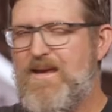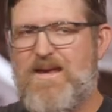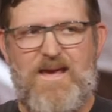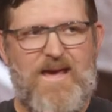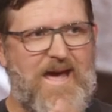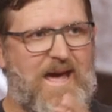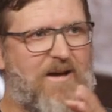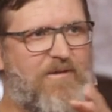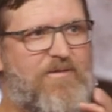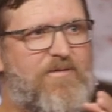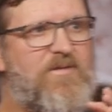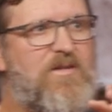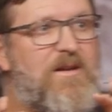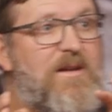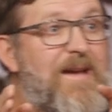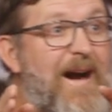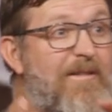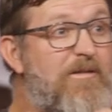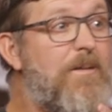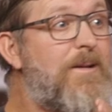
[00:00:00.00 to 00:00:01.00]
If
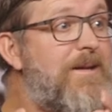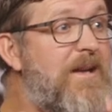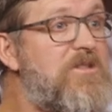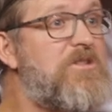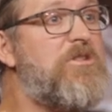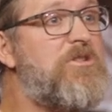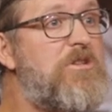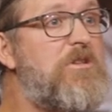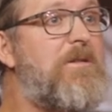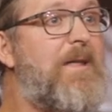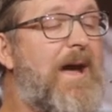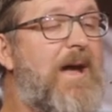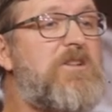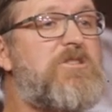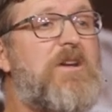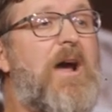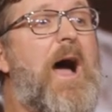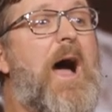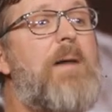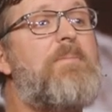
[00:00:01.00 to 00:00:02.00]
government doesn't do that
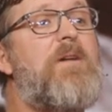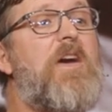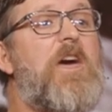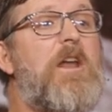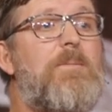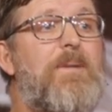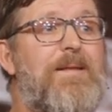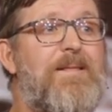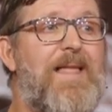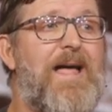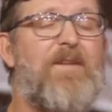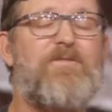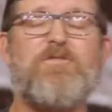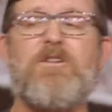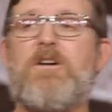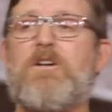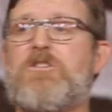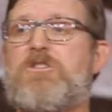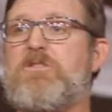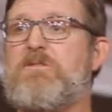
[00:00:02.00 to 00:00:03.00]
job, it'll be
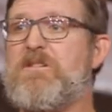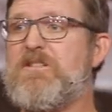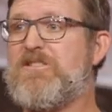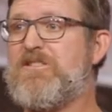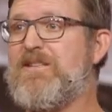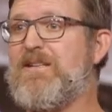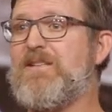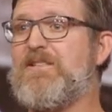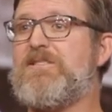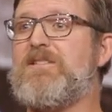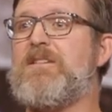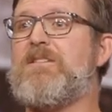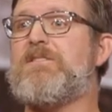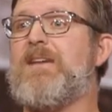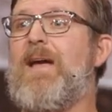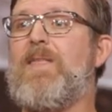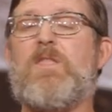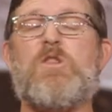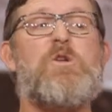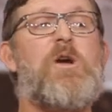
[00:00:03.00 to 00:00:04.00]
left to its citizens,
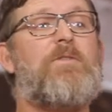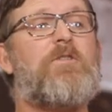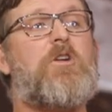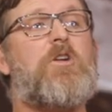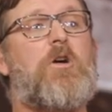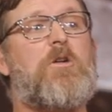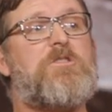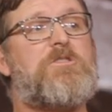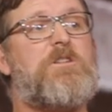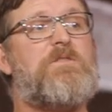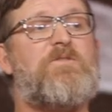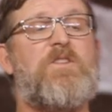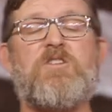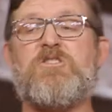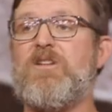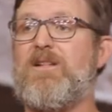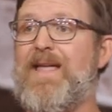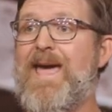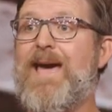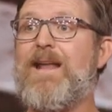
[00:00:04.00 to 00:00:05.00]
and then you have a culture of
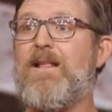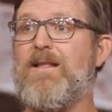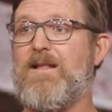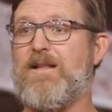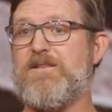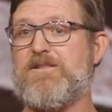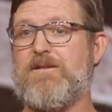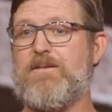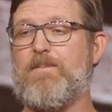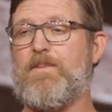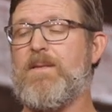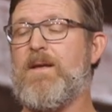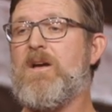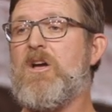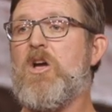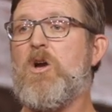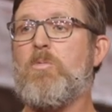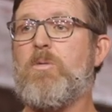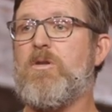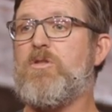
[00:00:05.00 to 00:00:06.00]
vigilantism
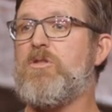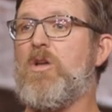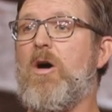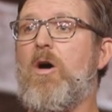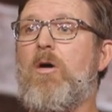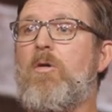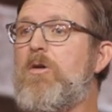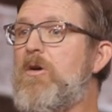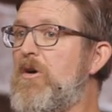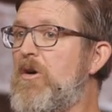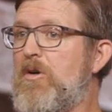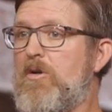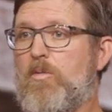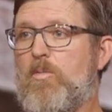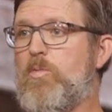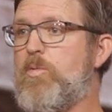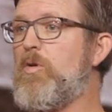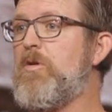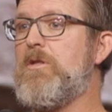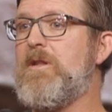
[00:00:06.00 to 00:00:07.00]
with no
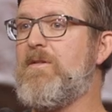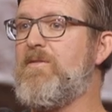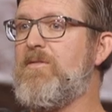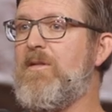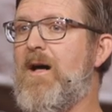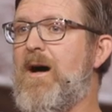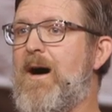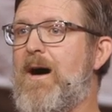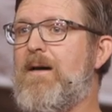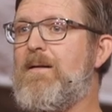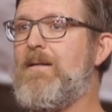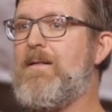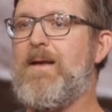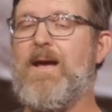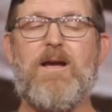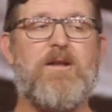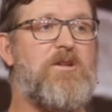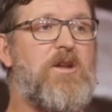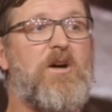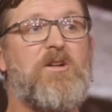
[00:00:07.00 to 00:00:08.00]
rule of law
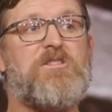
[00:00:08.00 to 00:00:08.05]
and no